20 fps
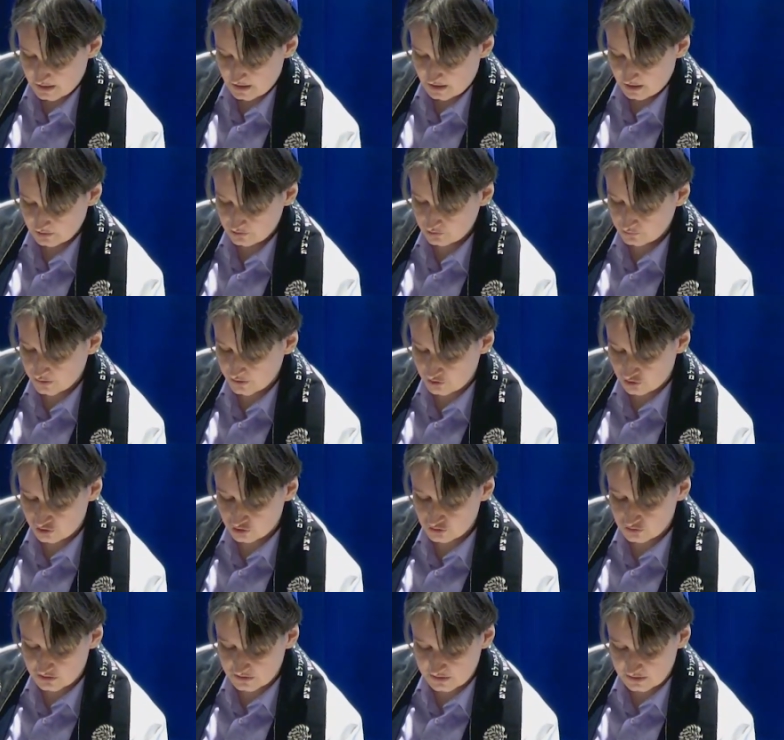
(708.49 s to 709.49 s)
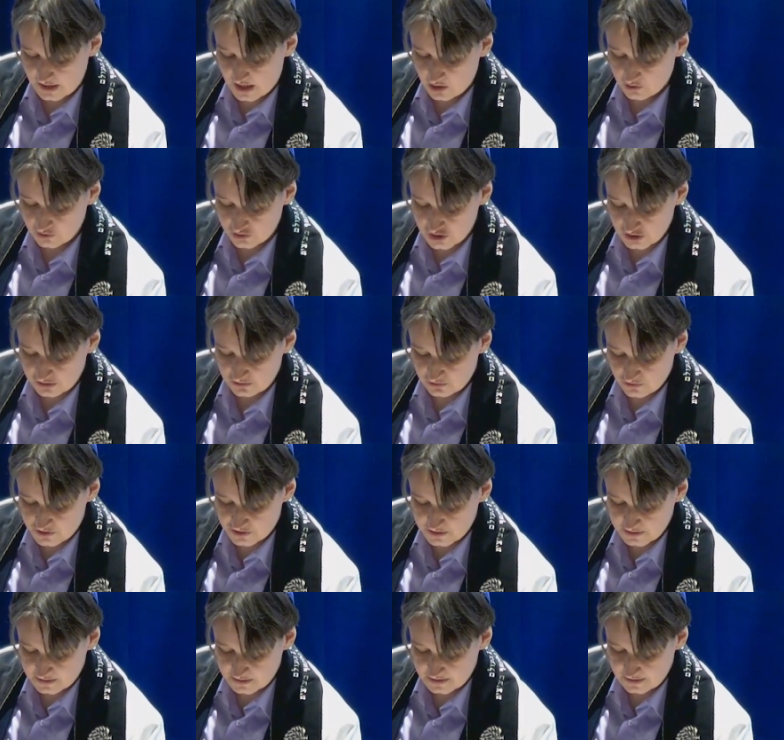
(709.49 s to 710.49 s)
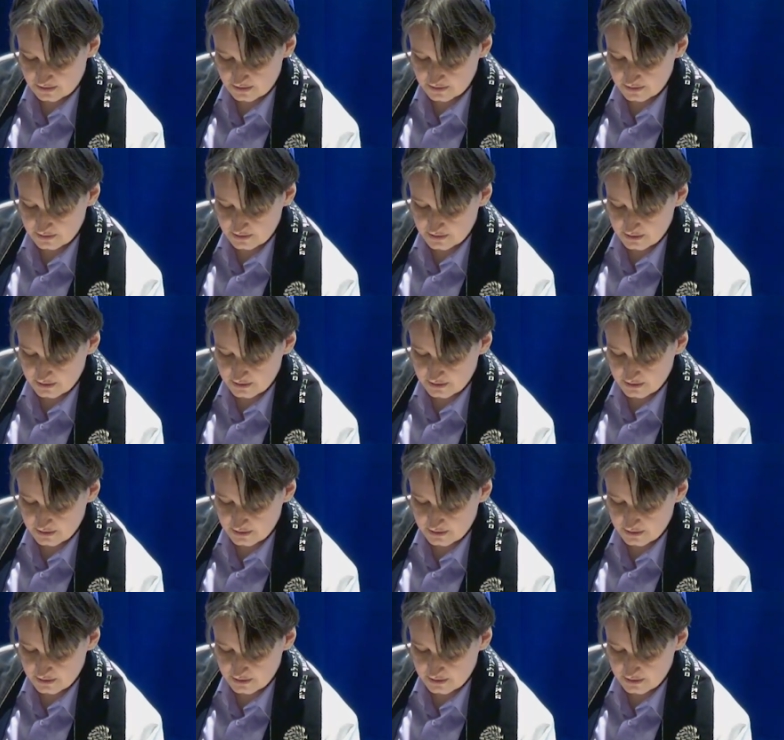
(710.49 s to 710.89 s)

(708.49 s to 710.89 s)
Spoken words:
How do we ensure that our generosity